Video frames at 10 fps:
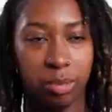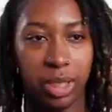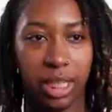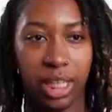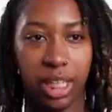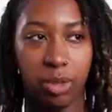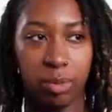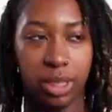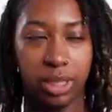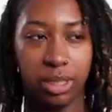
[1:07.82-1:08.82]
Need would
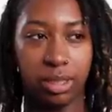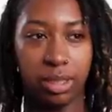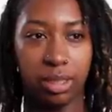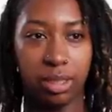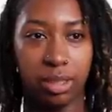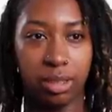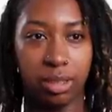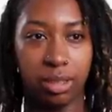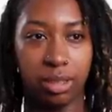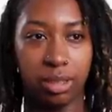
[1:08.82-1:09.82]
be,
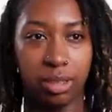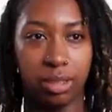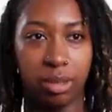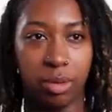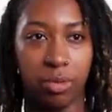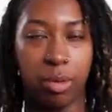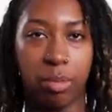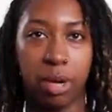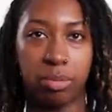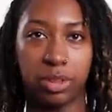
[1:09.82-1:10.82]
from
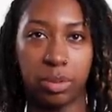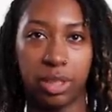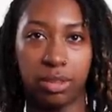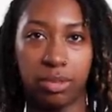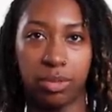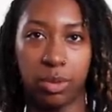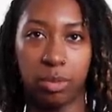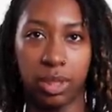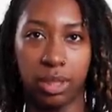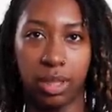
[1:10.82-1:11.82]
my perspective, it
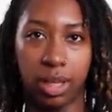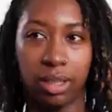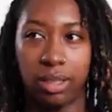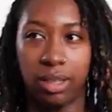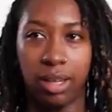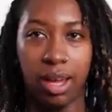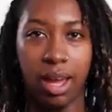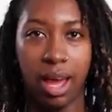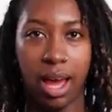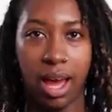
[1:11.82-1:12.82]
would be like
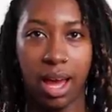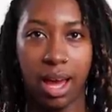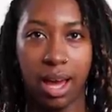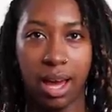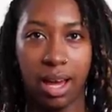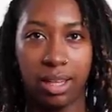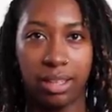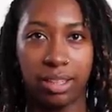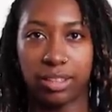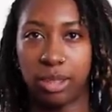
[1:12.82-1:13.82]

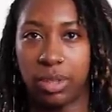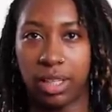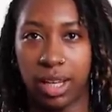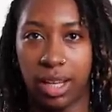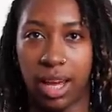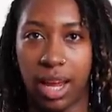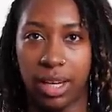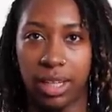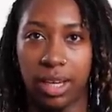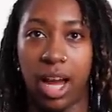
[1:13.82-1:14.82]
there's something that
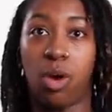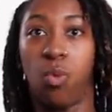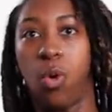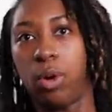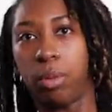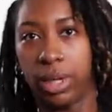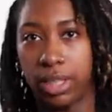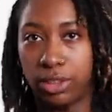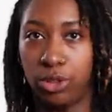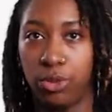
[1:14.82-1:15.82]
I want a
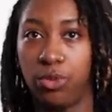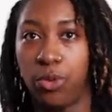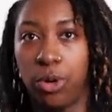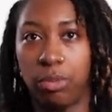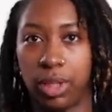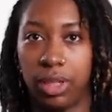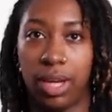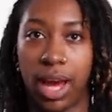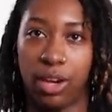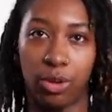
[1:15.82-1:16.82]
man to do for me
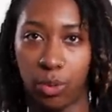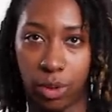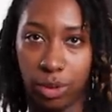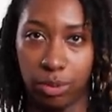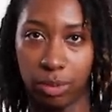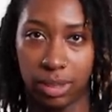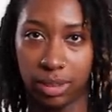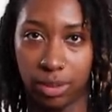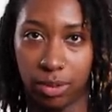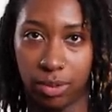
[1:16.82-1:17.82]
that I don't want to do
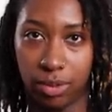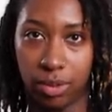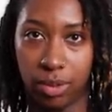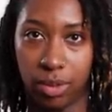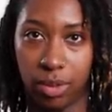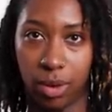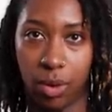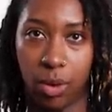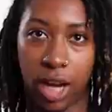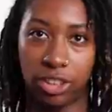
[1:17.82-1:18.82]
myself.
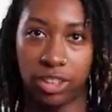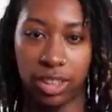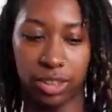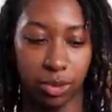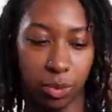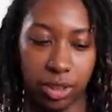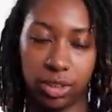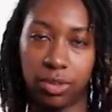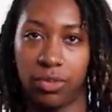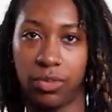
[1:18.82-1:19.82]
Or I just need someone
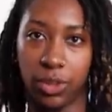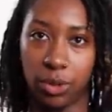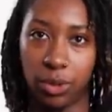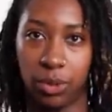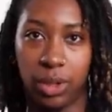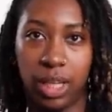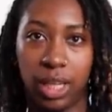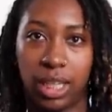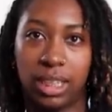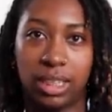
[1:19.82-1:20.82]
to fill
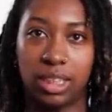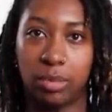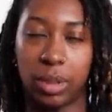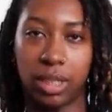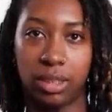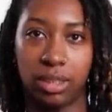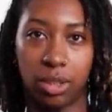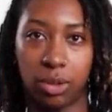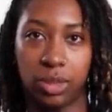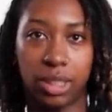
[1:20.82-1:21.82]
in space
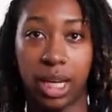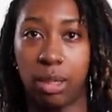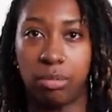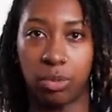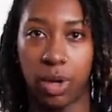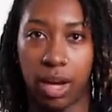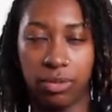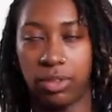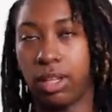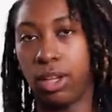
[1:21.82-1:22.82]
on times where I
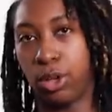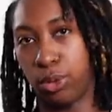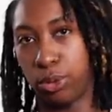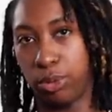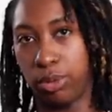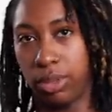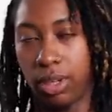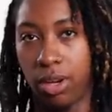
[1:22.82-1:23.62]
feel alone.